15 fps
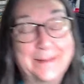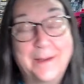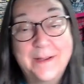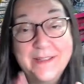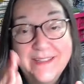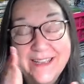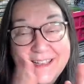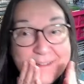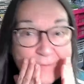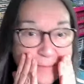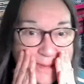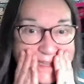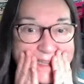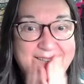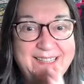I have
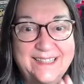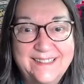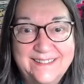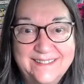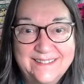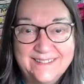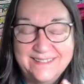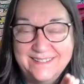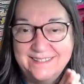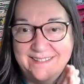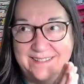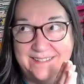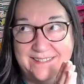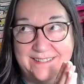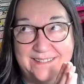been
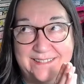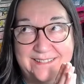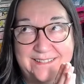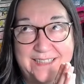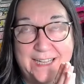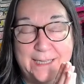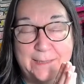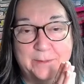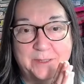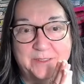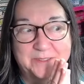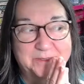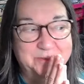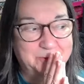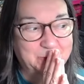
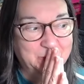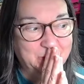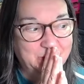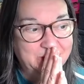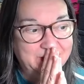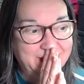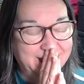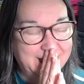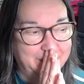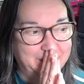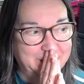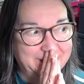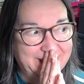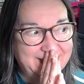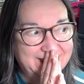AWOL for a
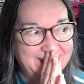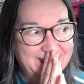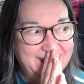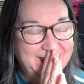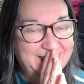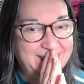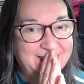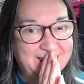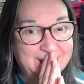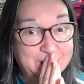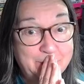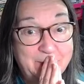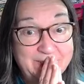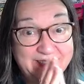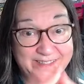couple of weeks. It's
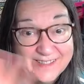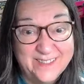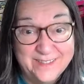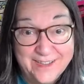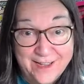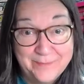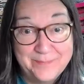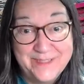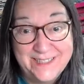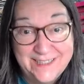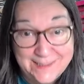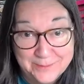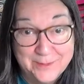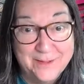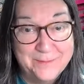partly because this
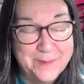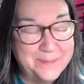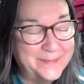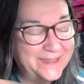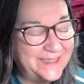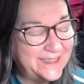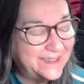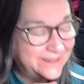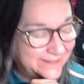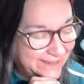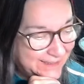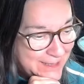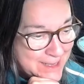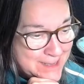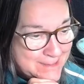is what I've been busy
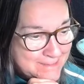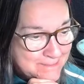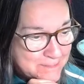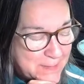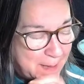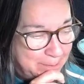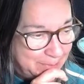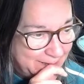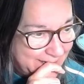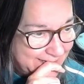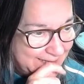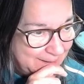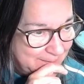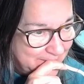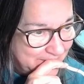doing, but
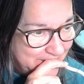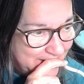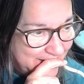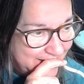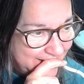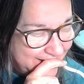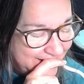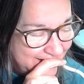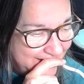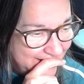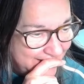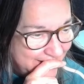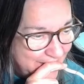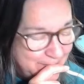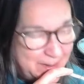
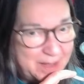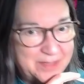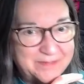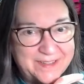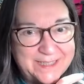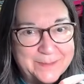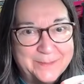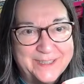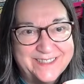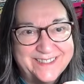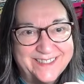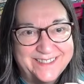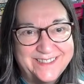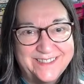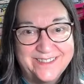part of the reason why I
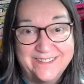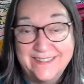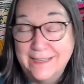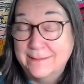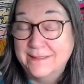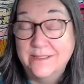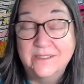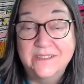started doing it, long